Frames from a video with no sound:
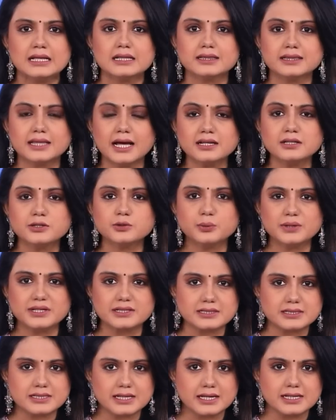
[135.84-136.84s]
That
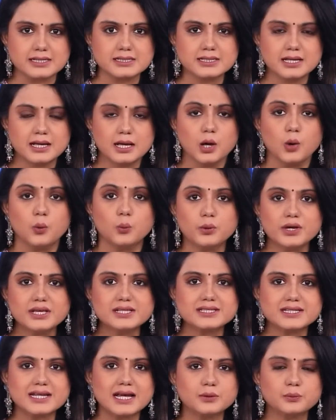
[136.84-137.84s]
tweet says, we
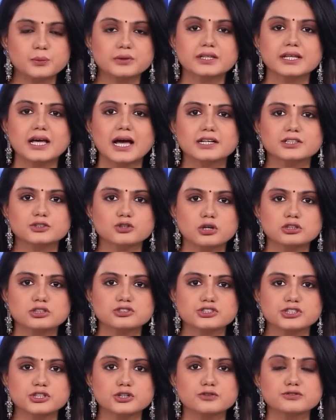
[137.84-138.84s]
stand with the
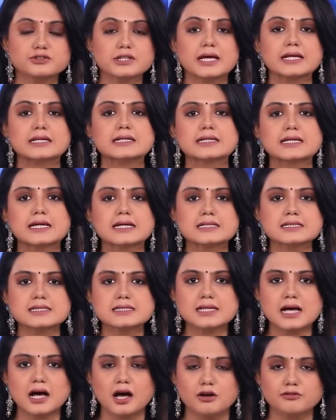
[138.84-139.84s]
ideology of
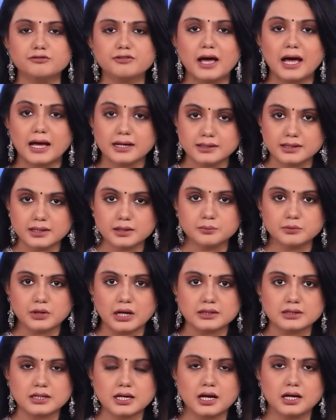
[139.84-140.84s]
Tehreek-e-Insaf and
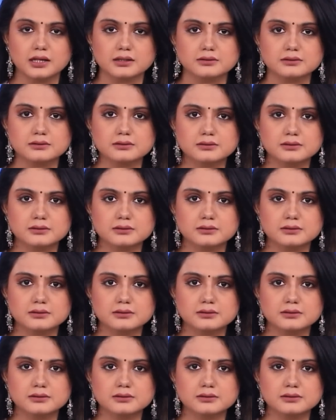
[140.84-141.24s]
Imran Khan.